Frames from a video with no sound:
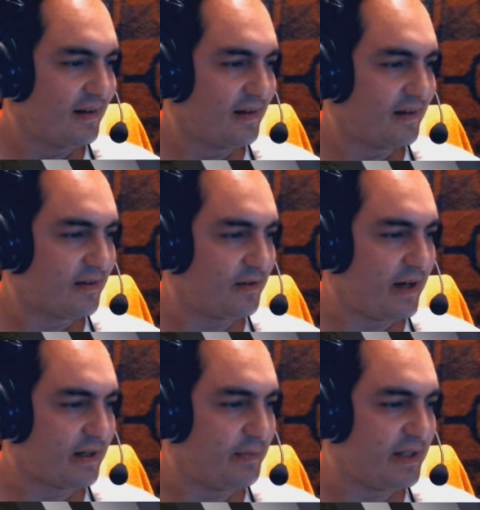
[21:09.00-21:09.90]

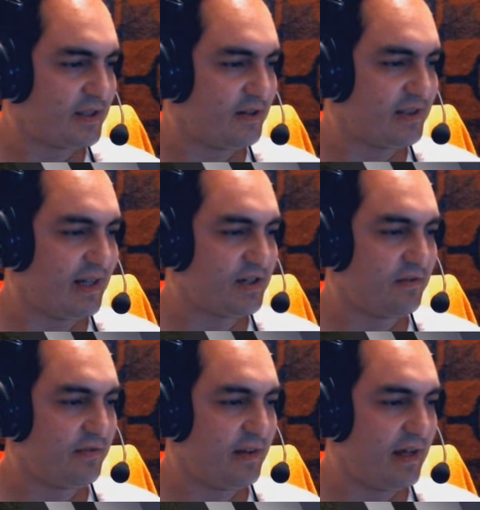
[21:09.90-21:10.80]
Correct. Best translation
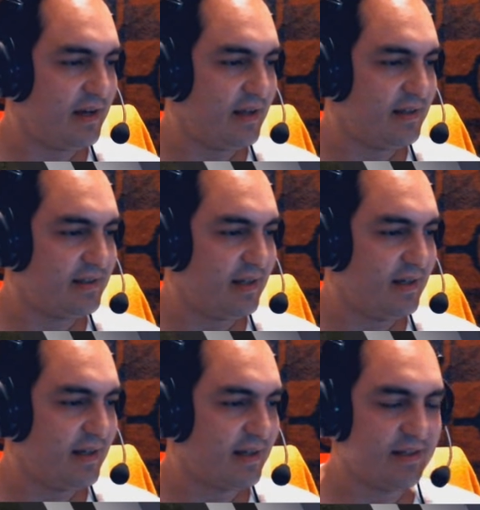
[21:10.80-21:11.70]
for that is in
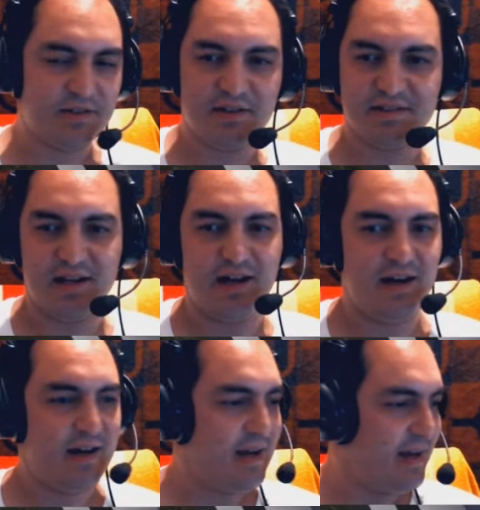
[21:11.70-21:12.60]
English is ah
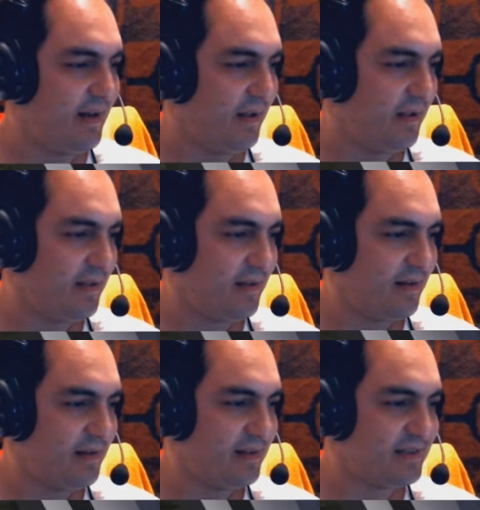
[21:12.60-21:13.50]
hell.
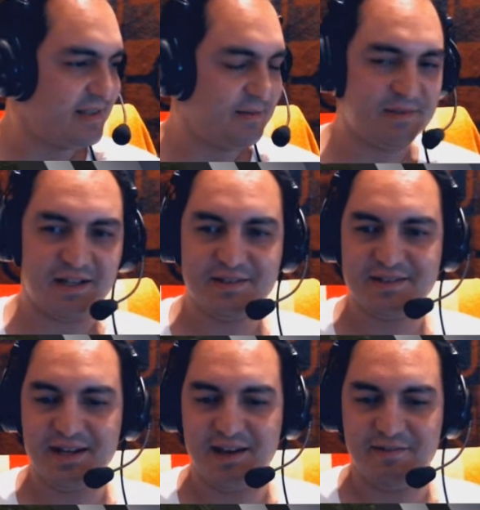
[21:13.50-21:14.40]
This seems
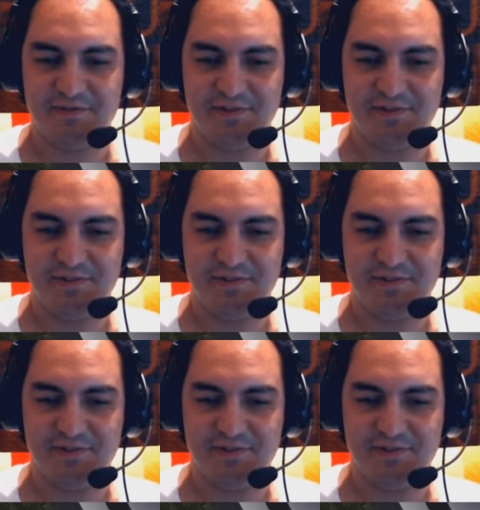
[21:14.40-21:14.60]
unsafe.